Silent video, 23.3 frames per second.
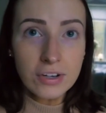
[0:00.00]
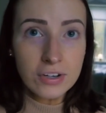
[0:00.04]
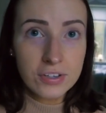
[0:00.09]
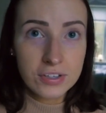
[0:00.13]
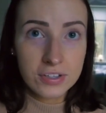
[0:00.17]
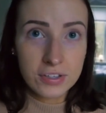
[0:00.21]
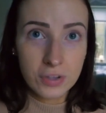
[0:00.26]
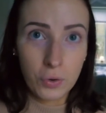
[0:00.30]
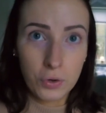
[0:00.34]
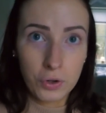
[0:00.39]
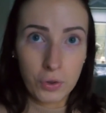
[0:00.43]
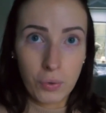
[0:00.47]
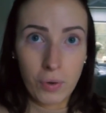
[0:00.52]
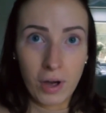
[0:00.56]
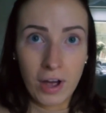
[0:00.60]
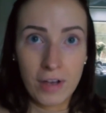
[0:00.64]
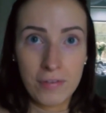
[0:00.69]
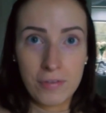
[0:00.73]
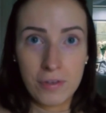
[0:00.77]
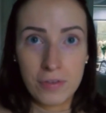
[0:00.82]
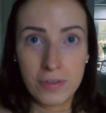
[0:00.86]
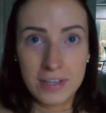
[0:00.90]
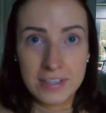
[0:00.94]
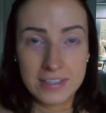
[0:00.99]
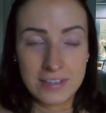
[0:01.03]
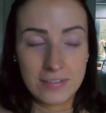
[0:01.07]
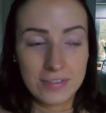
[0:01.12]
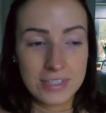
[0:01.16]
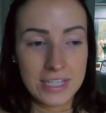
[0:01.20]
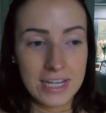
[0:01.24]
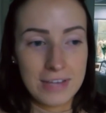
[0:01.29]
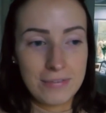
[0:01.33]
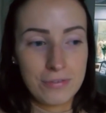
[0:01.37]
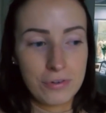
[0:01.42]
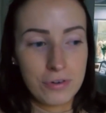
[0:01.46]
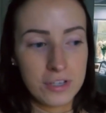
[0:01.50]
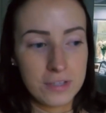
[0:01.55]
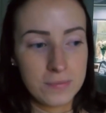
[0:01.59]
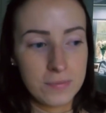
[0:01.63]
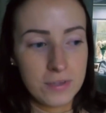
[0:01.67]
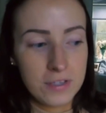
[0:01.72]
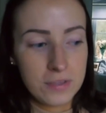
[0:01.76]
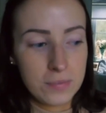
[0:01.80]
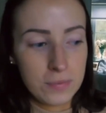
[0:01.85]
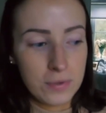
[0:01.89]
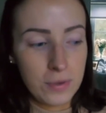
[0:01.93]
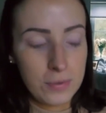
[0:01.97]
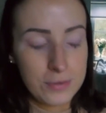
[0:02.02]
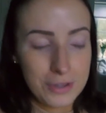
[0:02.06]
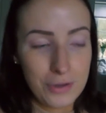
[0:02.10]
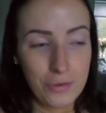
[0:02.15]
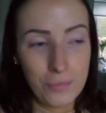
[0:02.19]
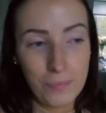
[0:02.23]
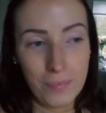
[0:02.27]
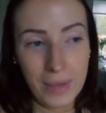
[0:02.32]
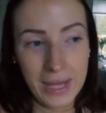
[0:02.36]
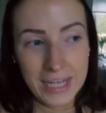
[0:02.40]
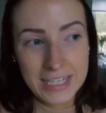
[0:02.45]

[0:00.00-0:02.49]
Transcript: just because I ordered quite a few things the other day for Christmas when I was ill in